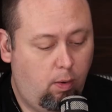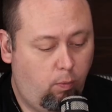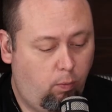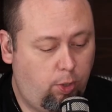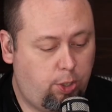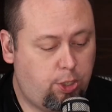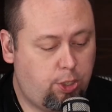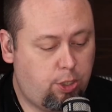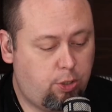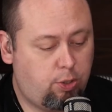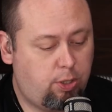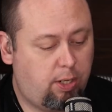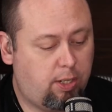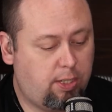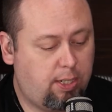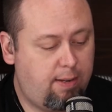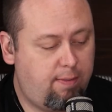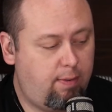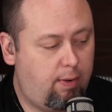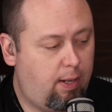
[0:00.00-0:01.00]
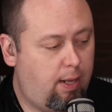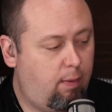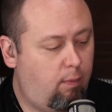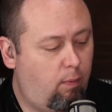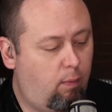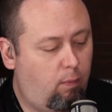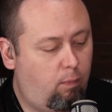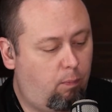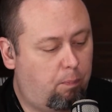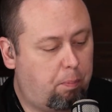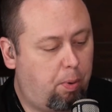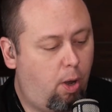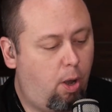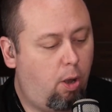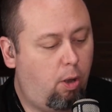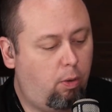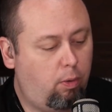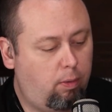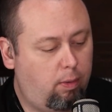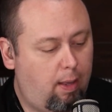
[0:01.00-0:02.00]
Which is interesting, because even
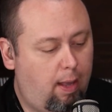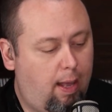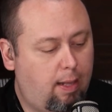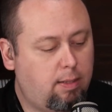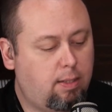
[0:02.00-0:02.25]
Paul,